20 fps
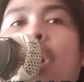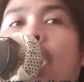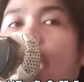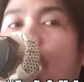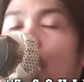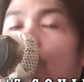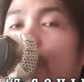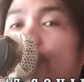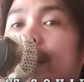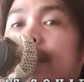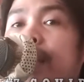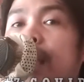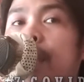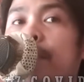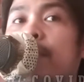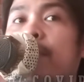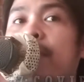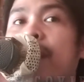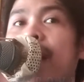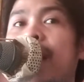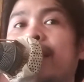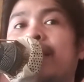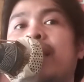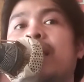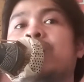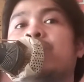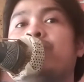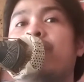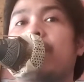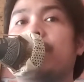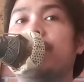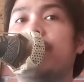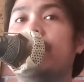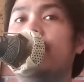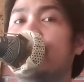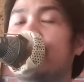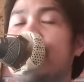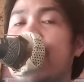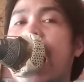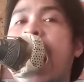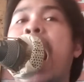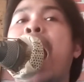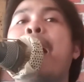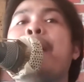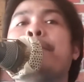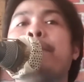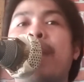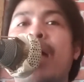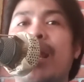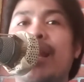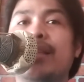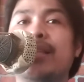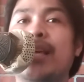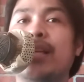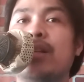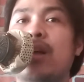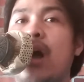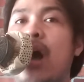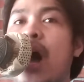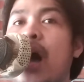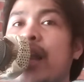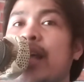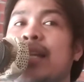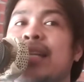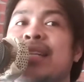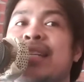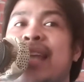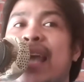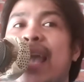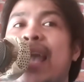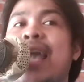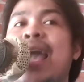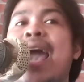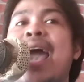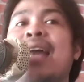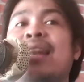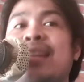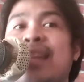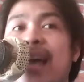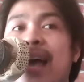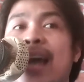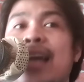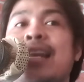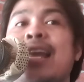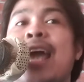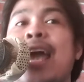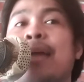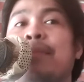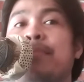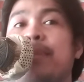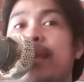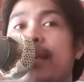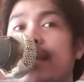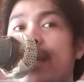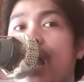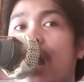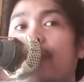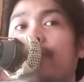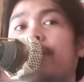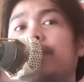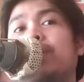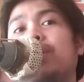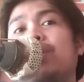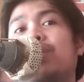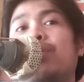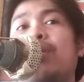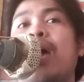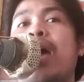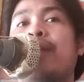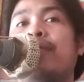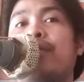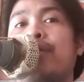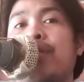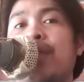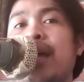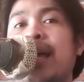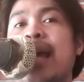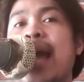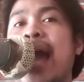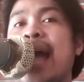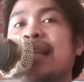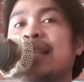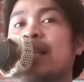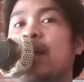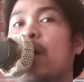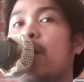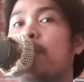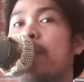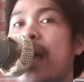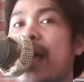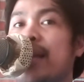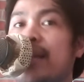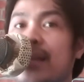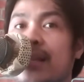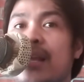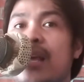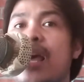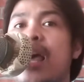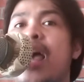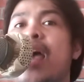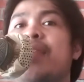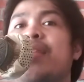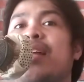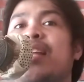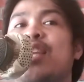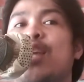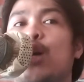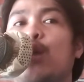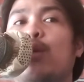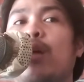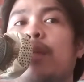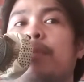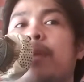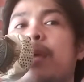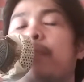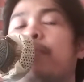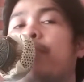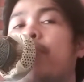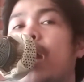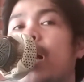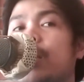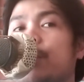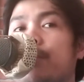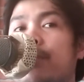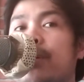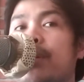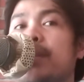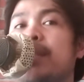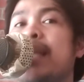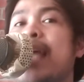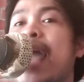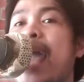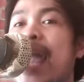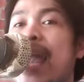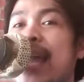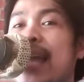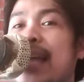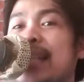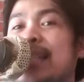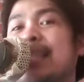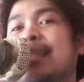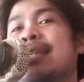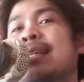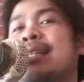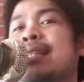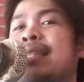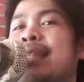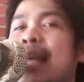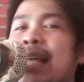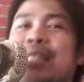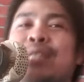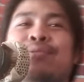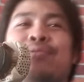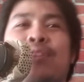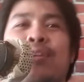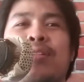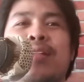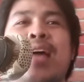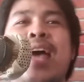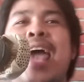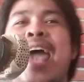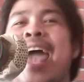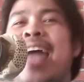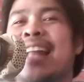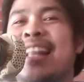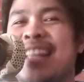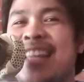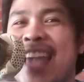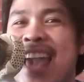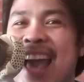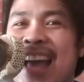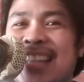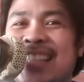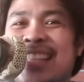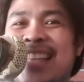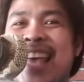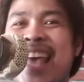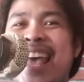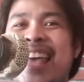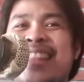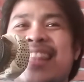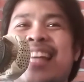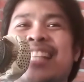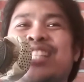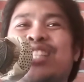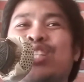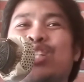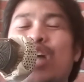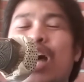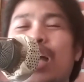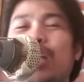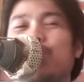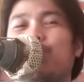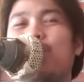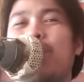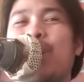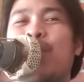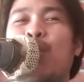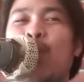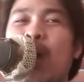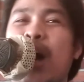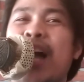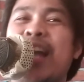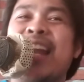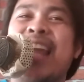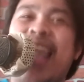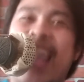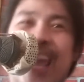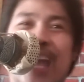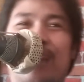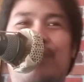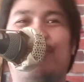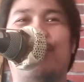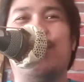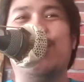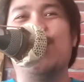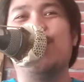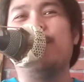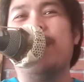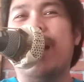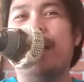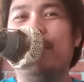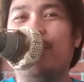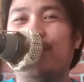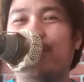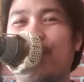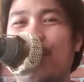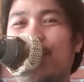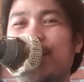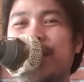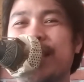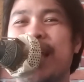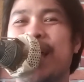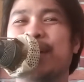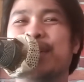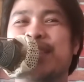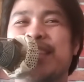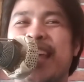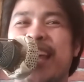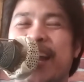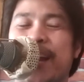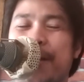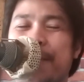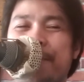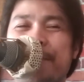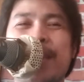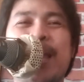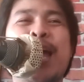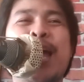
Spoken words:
Always keep in mind the instructions, meditate on it day and night, and be careful to do everything as commanded. Then you will be prosperous and successful. And yes, that's Joshua 1:8 for you Bible folks out there.